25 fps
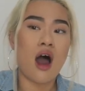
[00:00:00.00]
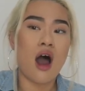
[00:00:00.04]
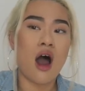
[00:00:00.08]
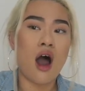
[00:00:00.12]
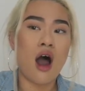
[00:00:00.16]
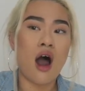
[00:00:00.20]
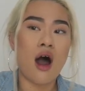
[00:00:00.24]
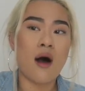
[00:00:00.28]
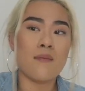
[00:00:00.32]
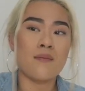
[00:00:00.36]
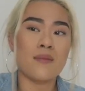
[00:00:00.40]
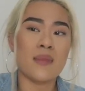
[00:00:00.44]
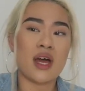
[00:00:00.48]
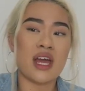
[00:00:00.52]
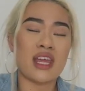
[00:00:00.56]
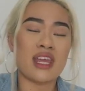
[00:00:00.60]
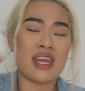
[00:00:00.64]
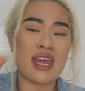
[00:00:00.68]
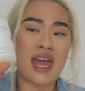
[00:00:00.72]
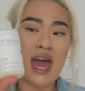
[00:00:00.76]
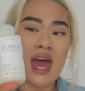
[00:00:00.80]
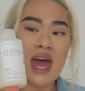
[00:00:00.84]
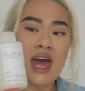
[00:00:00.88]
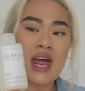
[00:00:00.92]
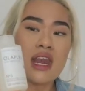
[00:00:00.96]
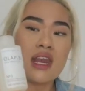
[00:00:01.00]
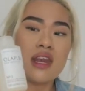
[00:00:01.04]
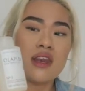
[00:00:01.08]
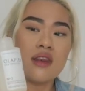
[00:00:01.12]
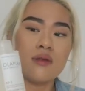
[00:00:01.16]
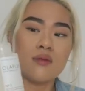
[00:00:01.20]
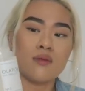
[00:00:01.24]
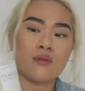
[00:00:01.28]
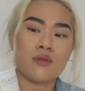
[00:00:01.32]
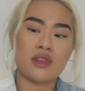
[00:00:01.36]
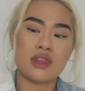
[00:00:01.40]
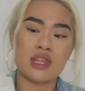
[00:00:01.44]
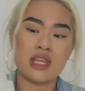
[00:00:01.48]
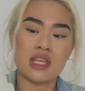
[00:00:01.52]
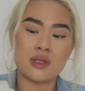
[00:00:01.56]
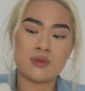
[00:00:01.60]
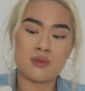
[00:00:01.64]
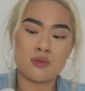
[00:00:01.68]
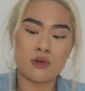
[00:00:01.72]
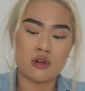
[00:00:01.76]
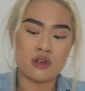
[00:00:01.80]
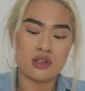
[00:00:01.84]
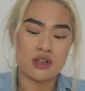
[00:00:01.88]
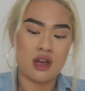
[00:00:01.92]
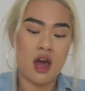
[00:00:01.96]
Um, again, with this
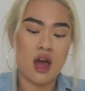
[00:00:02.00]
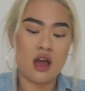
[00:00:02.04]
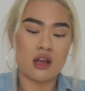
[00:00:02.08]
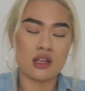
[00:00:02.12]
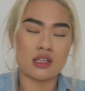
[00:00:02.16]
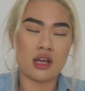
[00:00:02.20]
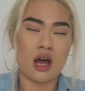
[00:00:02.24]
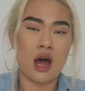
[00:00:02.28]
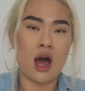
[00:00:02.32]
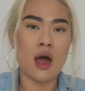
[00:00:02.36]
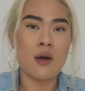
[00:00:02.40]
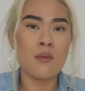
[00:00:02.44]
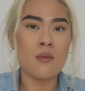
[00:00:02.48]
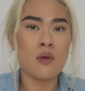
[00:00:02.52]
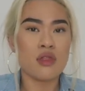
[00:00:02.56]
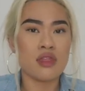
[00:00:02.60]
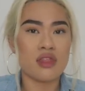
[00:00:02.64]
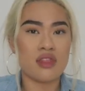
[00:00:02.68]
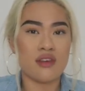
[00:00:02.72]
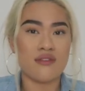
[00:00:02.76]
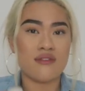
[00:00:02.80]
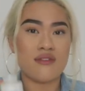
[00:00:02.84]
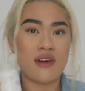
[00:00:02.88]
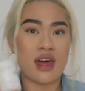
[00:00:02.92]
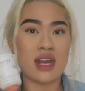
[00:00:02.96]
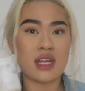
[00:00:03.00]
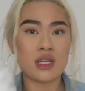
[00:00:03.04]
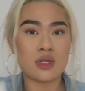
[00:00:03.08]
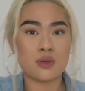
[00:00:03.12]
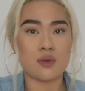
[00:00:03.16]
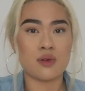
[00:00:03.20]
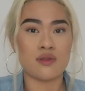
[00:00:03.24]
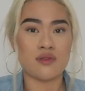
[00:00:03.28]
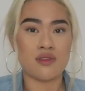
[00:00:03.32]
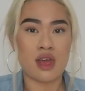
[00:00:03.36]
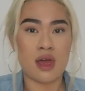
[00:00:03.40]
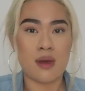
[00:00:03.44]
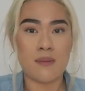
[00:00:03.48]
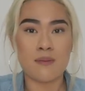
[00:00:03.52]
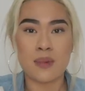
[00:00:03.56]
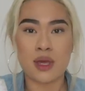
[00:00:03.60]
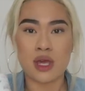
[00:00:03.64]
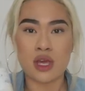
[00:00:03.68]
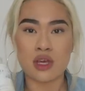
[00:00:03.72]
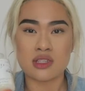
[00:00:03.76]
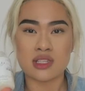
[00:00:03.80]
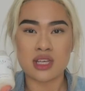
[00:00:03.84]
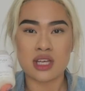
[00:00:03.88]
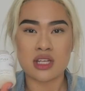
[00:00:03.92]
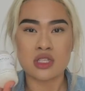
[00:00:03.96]
product, I'm on the fence with it
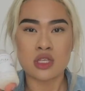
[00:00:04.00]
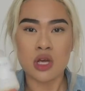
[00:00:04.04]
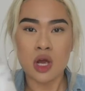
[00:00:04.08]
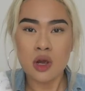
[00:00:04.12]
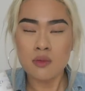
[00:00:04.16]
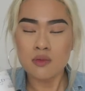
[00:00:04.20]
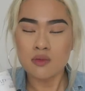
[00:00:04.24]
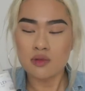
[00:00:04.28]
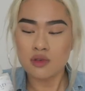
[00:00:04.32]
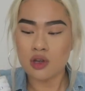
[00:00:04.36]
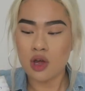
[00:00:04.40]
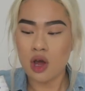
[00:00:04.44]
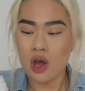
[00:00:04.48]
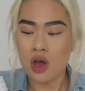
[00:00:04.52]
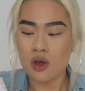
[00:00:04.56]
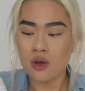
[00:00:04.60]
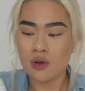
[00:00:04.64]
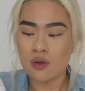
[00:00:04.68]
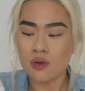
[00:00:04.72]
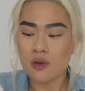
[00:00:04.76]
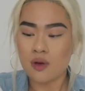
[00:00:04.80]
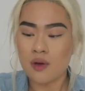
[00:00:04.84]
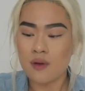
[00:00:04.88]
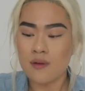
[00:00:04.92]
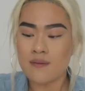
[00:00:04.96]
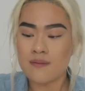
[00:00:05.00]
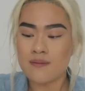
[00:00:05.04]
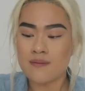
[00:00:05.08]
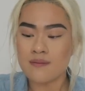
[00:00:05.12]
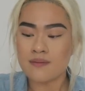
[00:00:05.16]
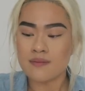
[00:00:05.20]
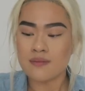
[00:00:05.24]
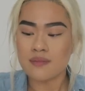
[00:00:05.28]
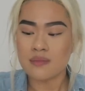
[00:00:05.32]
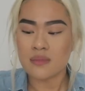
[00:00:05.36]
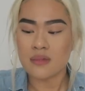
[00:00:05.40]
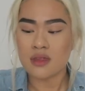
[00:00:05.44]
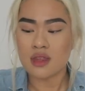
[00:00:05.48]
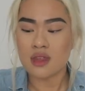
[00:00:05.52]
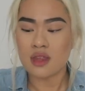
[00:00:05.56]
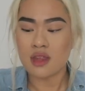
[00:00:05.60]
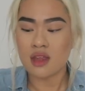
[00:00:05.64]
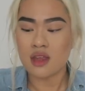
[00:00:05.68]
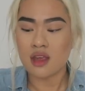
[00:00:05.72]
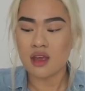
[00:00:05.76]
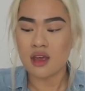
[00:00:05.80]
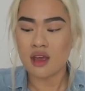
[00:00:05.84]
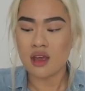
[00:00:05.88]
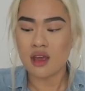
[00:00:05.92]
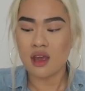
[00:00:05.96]
because I don't know
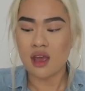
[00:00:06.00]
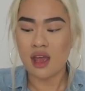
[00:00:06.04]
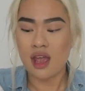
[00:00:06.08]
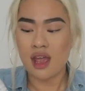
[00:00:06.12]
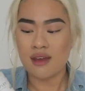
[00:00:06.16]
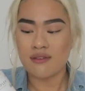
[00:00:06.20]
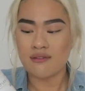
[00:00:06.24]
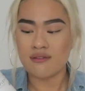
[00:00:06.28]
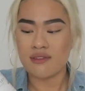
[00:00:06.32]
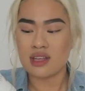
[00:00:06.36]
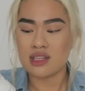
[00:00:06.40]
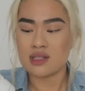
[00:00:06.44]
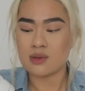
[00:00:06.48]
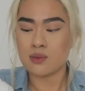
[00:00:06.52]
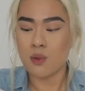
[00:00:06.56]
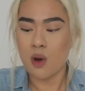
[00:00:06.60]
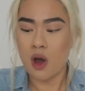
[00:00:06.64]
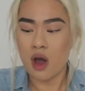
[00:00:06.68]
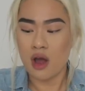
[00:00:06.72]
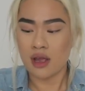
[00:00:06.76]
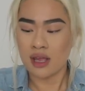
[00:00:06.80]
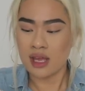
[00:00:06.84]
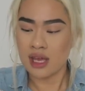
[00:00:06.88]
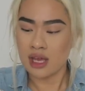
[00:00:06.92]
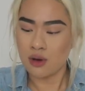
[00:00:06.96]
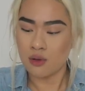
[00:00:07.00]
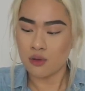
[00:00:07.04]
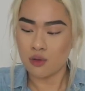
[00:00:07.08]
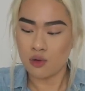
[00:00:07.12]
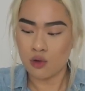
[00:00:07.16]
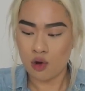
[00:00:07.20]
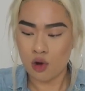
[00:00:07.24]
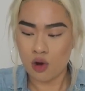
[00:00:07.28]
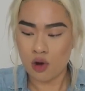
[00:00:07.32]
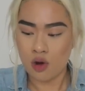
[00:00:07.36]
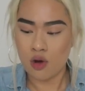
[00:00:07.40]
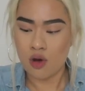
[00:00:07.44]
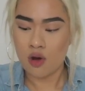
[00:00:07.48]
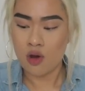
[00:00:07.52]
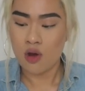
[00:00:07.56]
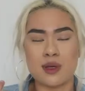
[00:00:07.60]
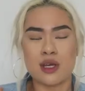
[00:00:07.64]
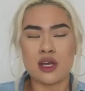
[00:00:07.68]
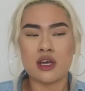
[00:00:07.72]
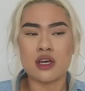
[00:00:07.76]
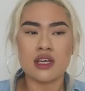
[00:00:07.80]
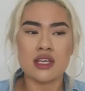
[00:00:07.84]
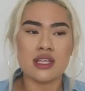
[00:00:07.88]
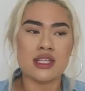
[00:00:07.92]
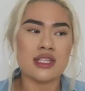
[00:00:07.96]
if it's working or not.
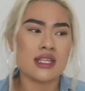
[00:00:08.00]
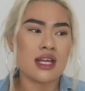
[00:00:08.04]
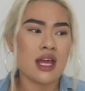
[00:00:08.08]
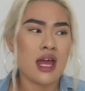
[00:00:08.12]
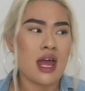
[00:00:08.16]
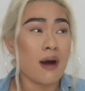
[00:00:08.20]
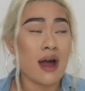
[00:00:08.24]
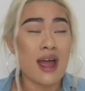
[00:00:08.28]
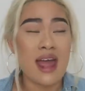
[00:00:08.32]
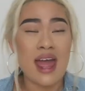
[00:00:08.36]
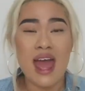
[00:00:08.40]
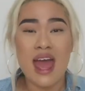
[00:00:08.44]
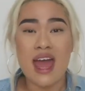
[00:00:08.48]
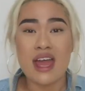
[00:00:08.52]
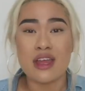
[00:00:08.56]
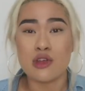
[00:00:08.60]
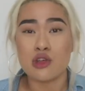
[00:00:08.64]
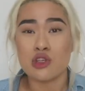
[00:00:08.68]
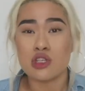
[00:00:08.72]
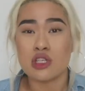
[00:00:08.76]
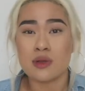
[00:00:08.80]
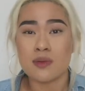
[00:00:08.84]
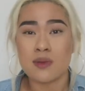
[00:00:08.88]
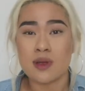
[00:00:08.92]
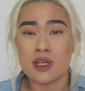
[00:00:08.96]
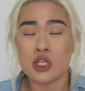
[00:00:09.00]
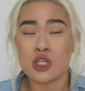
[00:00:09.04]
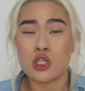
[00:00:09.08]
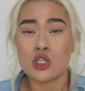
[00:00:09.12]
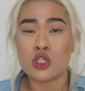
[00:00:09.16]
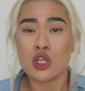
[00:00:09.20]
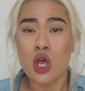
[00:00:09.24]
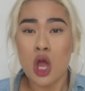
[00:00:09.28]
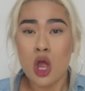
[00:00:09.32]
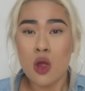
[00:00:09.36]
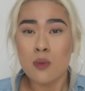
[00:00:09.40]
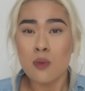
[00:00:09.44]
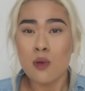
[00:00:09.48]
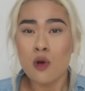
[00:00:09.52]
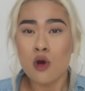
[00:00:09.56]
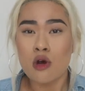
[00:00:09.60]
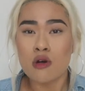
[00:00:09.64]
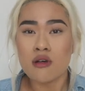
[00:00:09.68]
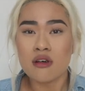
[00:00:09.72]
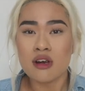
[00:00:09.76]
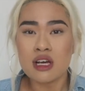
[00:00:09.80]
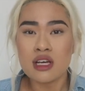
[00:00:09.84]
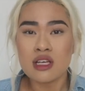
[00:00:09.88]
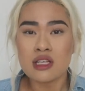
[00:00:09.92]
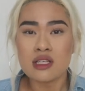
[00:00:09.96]
Because my hair used to be so
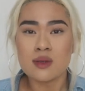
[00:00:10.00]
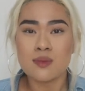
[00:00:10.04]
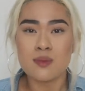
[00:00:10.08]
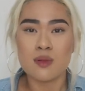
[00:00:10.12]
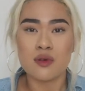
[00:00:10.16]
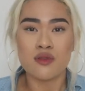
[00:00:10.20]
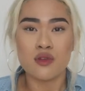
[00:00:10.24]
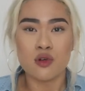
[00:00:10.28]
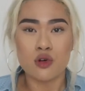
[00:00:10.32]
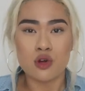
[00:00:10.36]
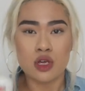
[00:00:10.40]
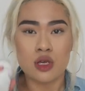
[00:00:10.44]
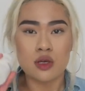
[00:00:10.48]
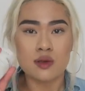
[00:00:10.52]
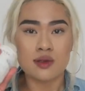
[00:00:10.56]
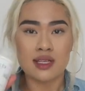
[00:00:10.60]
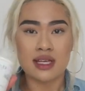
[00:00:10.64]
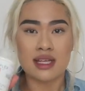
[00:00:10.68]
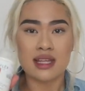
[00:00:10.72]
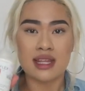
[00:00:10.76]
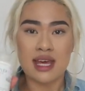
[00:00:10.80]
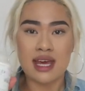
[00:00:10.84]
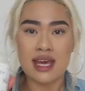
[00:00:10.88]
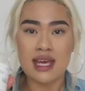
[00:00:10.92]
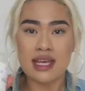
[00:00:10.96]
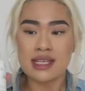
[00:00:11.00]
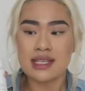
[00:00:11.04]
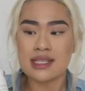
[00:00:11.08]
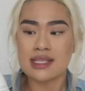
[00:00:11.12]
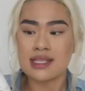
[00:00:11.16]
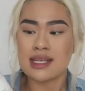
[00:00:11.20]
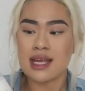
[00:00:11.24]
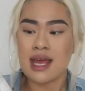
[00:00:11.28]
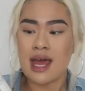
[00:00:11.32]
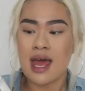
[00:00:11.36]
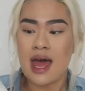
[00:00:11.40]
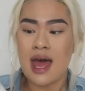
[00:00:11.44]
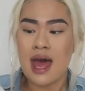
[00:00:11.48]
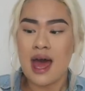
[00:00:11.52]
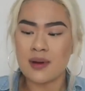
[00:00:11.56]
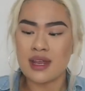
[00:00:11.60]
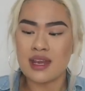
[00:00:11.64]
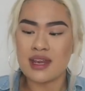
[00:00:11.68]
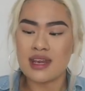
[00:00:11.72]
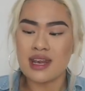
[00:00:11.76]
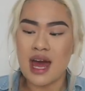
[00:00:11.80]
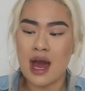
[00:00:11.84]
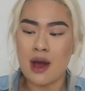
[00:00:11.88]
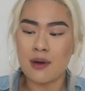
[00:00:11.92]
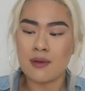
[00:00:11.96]
porous before using this,
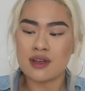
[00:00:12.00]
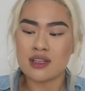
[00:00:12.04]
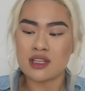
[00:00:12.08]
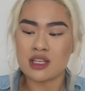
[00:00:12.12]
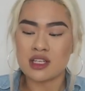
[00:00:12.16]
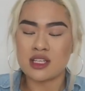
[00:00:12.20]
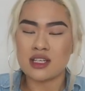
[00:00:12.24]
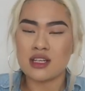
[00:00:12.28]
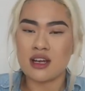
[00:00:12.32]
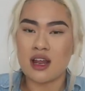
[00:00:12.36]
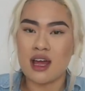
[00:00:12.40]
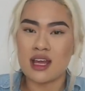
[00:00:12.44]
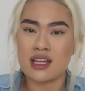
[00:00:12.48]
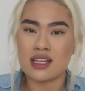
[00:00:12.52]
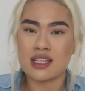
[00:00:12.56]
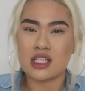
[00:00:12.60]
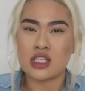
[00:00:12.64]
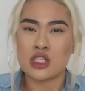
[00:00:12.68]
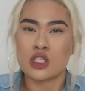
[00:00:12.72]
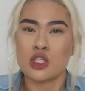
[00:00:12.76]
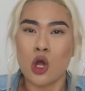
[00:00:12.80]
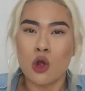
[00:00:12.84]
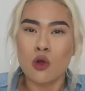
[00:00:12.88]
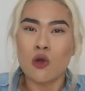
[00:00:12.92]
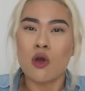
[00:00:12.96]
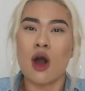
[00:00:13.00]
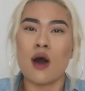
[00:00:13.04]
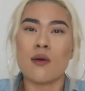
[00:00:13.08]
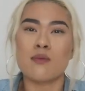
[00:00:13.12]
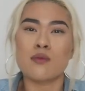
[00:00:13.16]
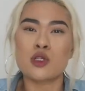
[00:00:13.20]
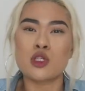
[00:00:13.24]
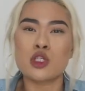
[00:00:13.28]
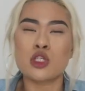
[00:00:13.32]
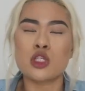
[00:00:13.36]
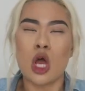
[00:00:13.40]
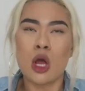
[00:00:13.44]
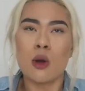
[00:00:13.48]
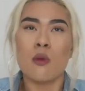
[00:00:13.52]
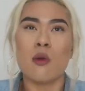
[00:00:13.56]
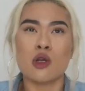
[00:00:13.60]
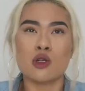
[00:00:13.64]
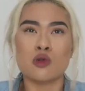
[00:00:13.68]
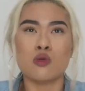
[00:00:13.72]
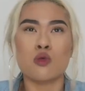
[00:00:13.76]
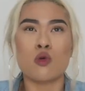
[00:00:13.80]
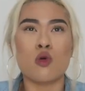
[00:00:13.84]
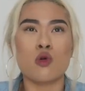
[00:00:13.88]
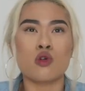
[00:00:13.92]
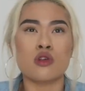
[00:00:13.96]
but now it doesn't like soak up so
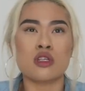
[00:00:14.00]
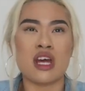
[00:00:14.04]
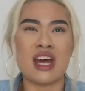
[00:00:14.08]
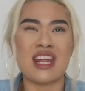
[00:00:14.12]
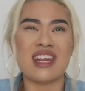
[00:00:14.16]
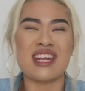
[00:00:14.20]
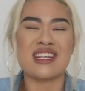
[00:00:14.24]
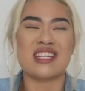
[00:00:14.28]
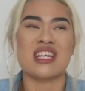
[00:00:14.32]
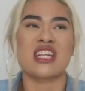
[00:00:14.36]
much water and